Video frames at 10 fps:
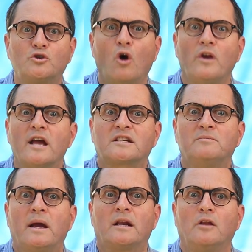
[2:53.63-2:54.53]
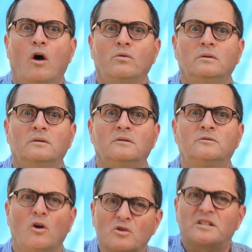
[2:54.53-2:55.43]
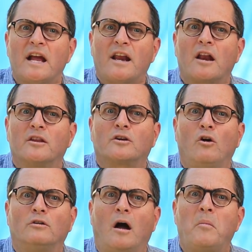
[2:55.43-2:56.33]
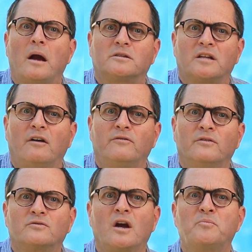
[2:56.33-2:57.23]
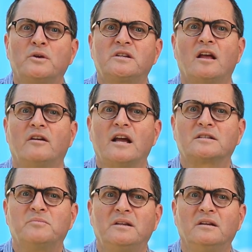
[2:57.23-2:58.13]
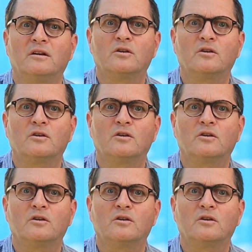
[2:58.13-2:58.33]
Don't estimate alone. Don't stand out in the cold all by yourself. Try to put together an estimate.